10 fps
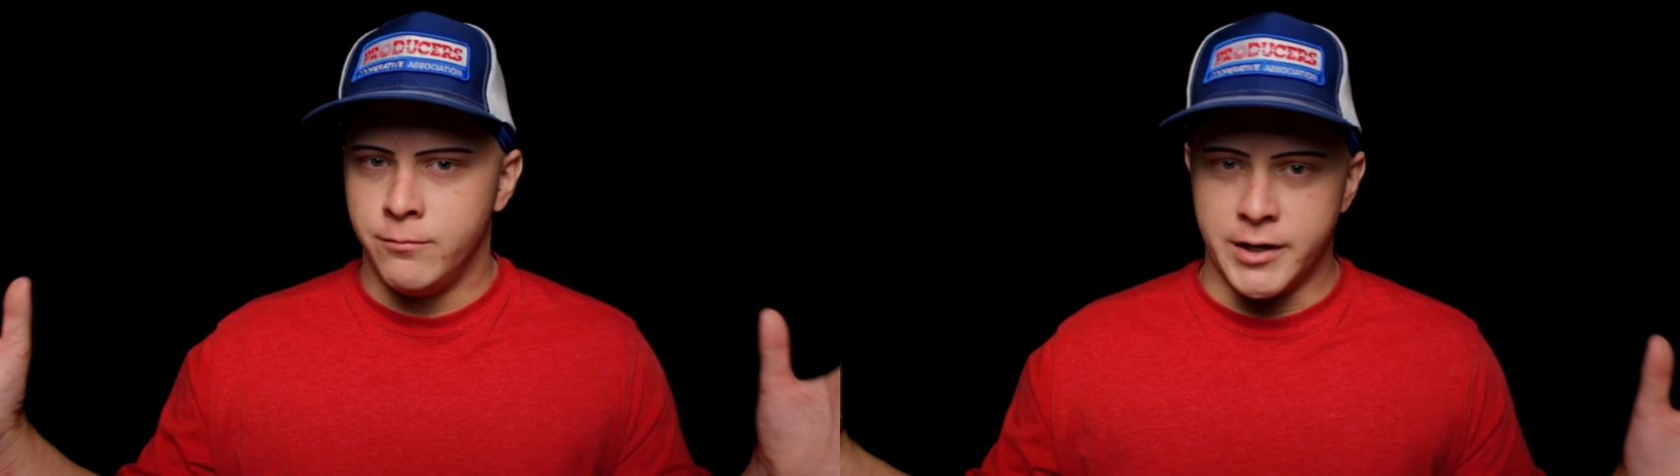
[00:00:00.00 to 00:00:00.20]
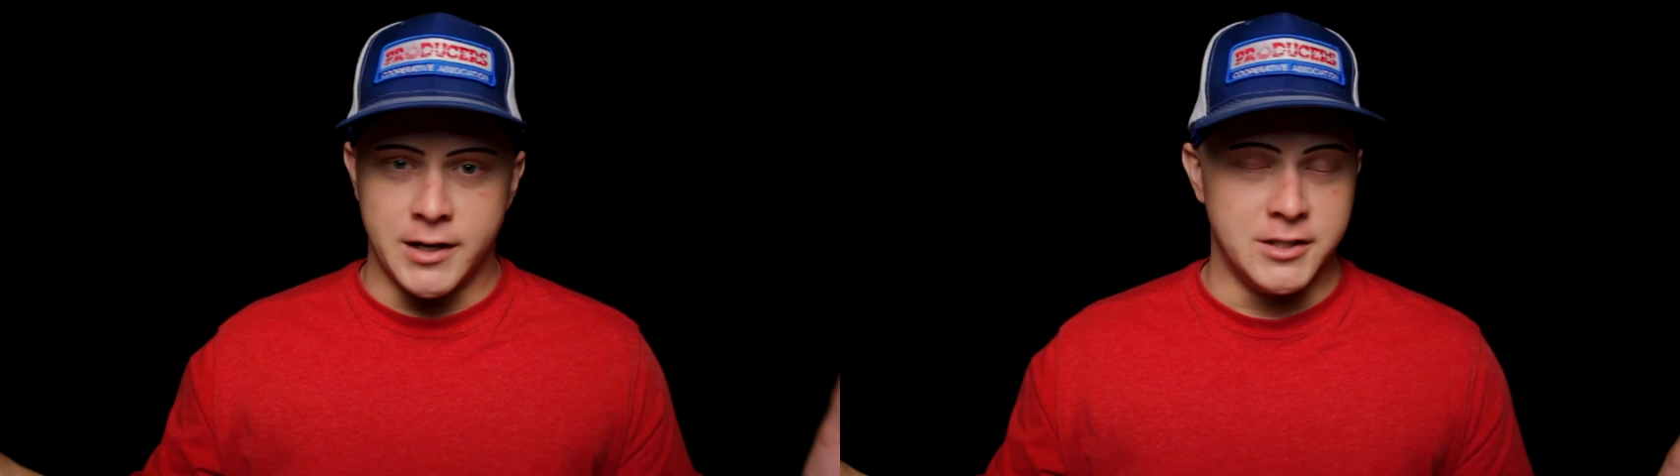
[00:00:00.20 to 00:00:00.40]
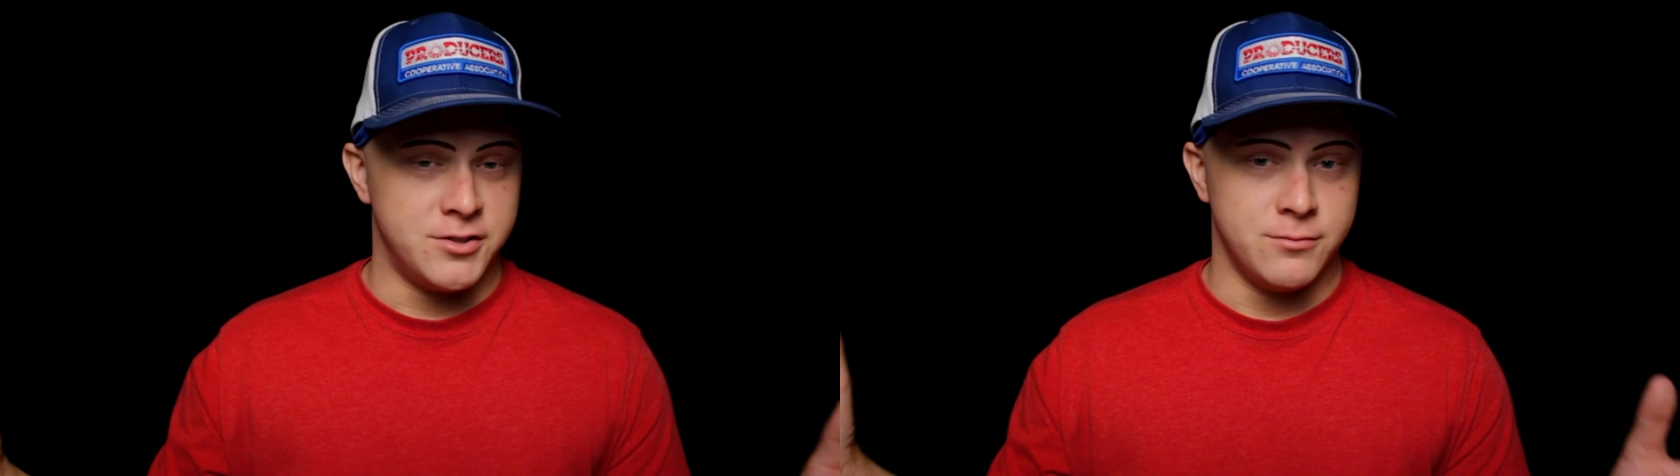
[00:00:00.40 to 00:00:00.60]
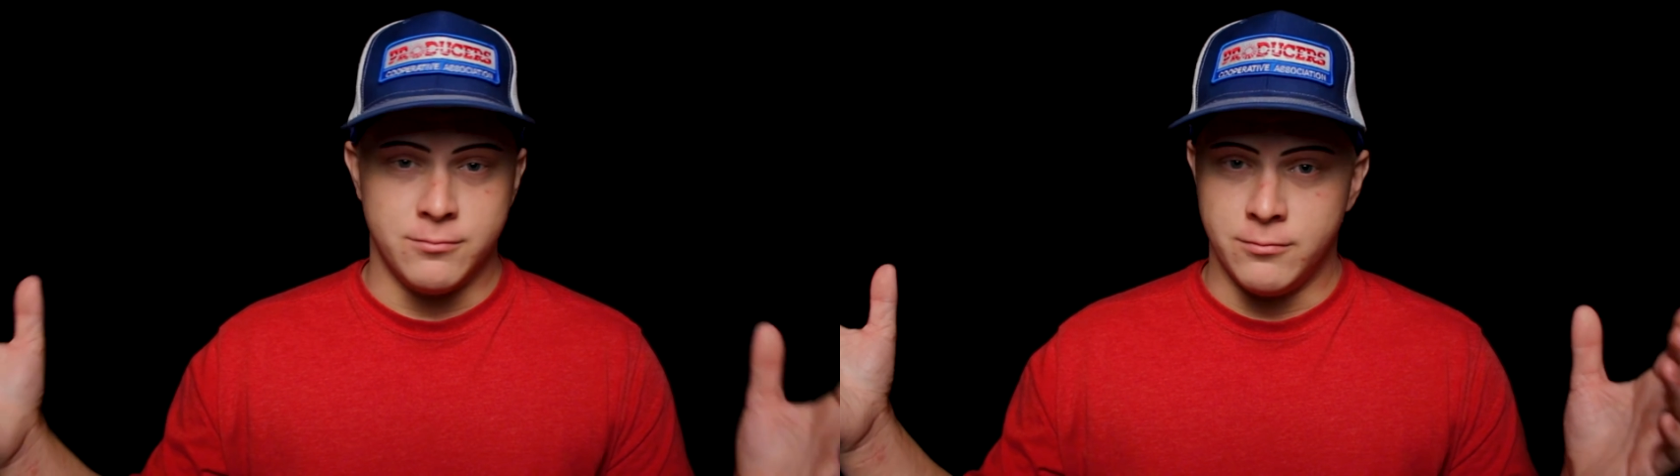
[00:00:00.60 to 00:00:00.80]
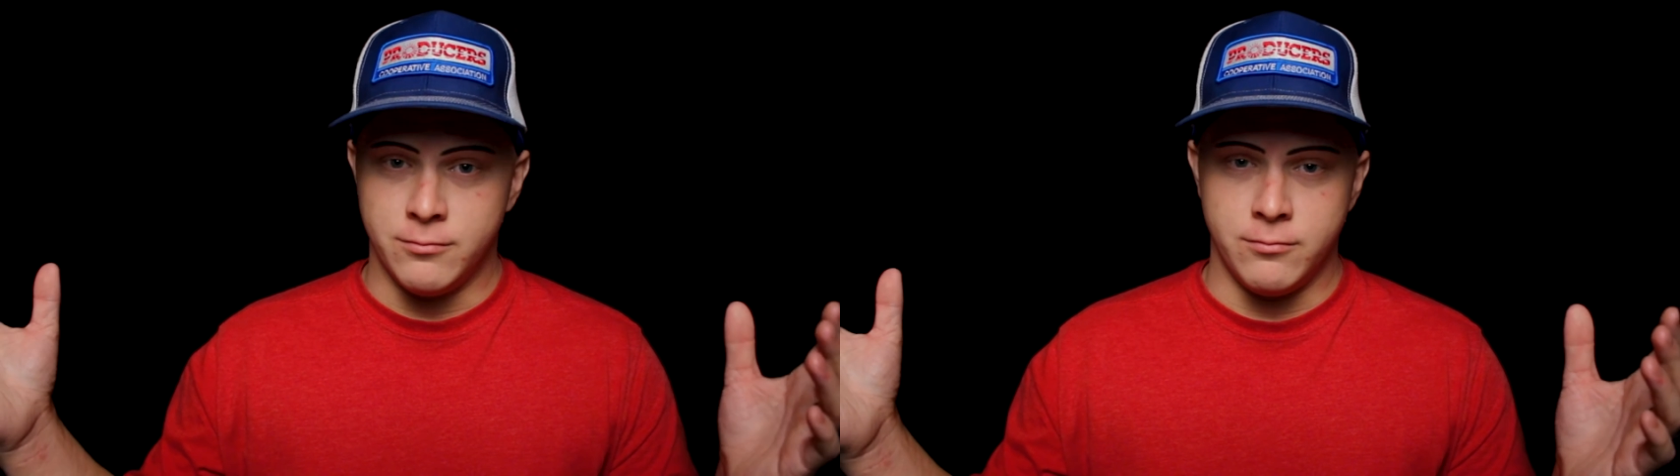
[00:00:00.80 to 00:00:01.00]

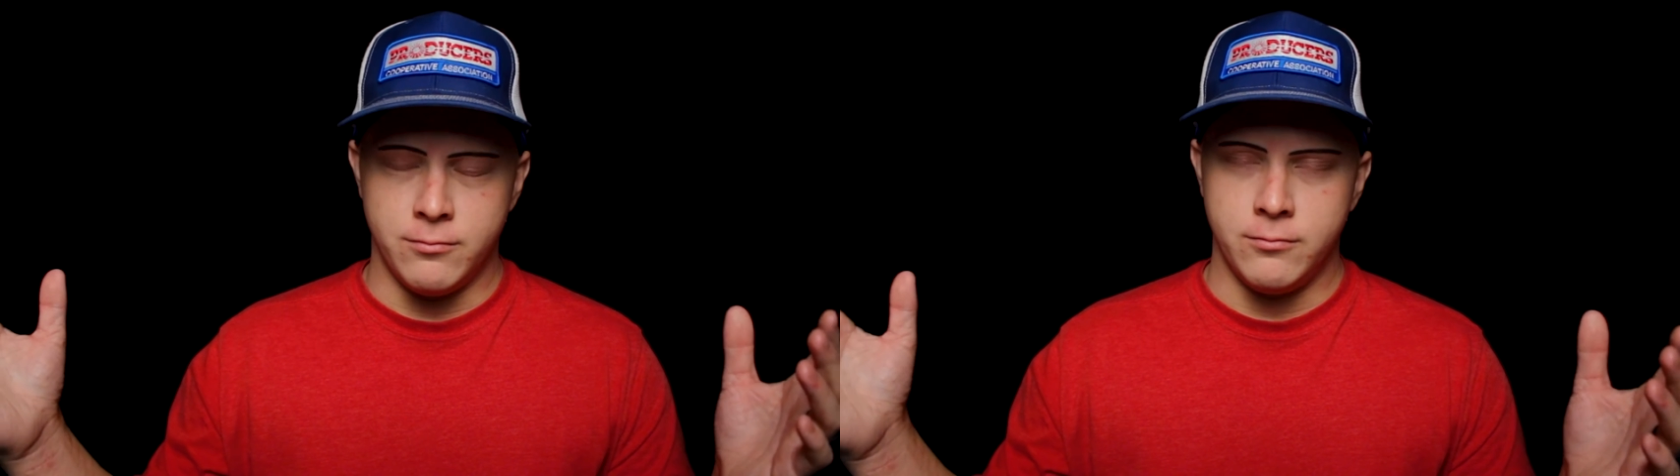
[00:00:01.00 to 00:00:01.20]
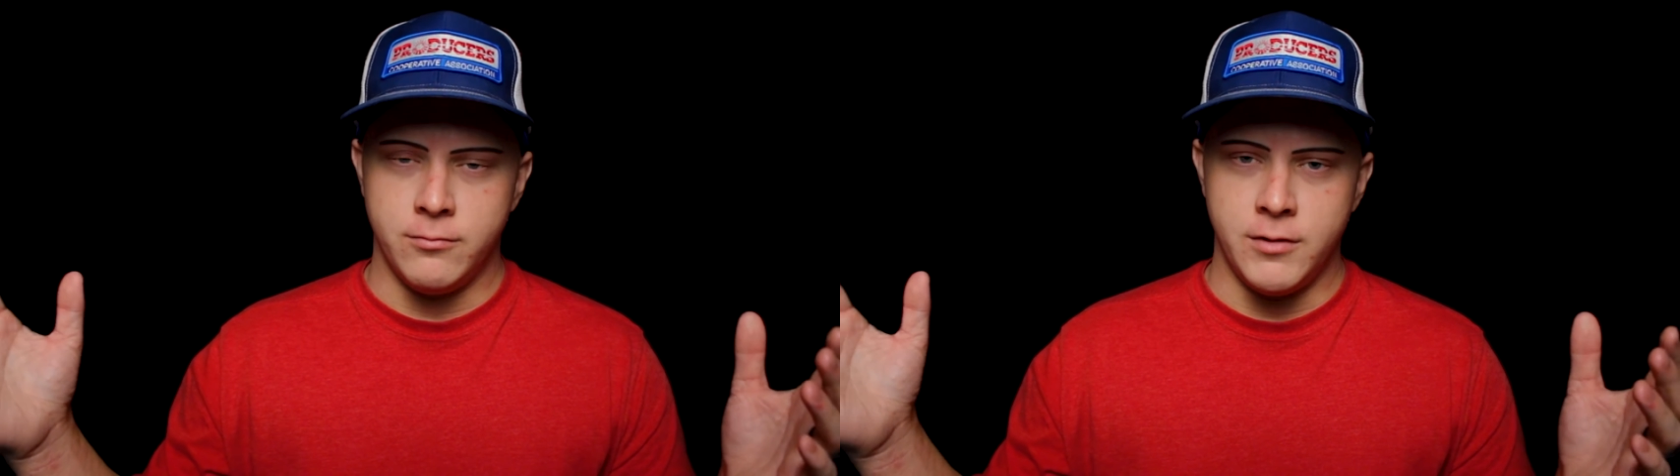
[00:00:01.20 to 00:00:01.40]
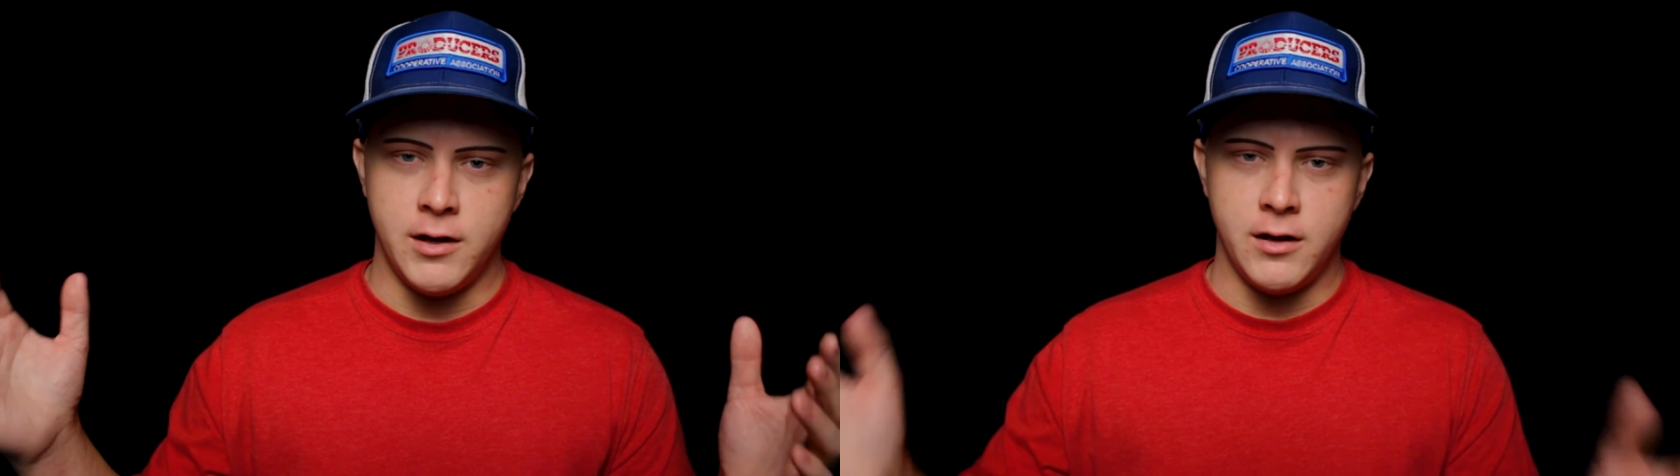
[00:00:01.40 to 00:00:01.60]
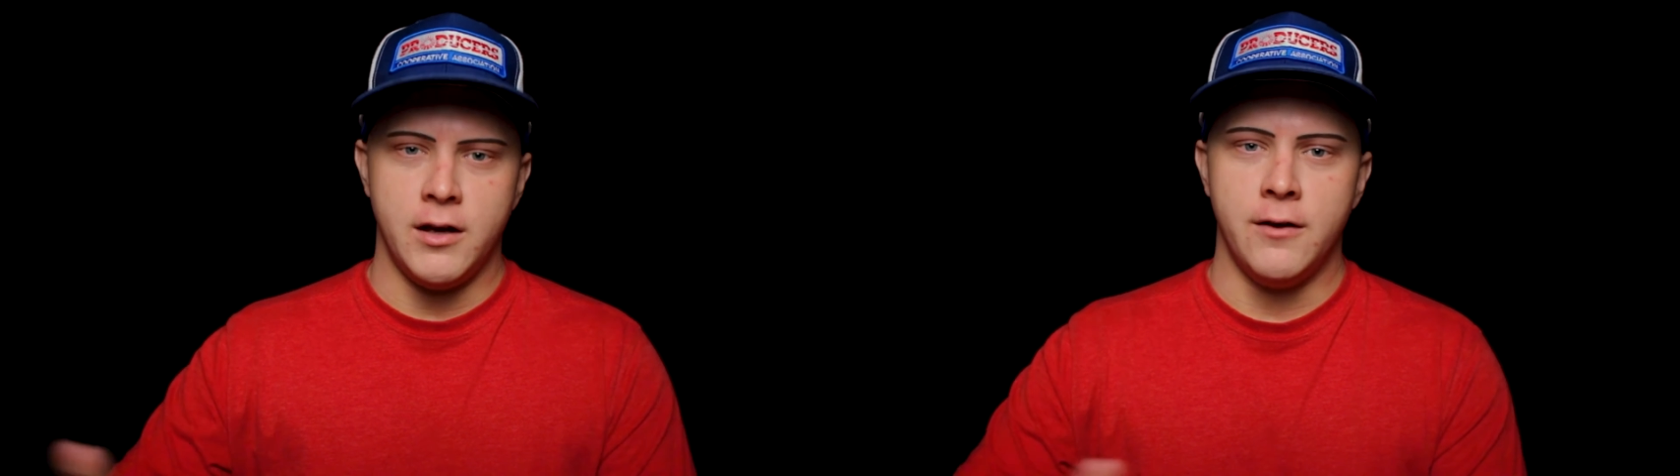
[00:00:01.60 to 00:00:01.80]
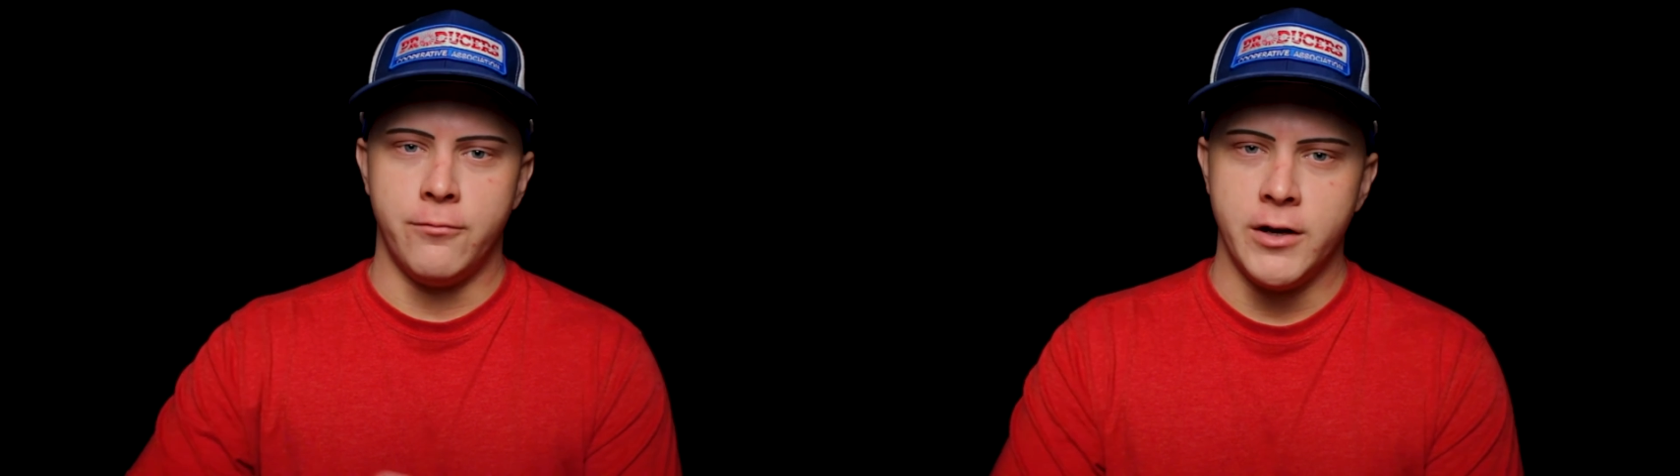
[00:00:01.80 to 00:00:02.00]
Because if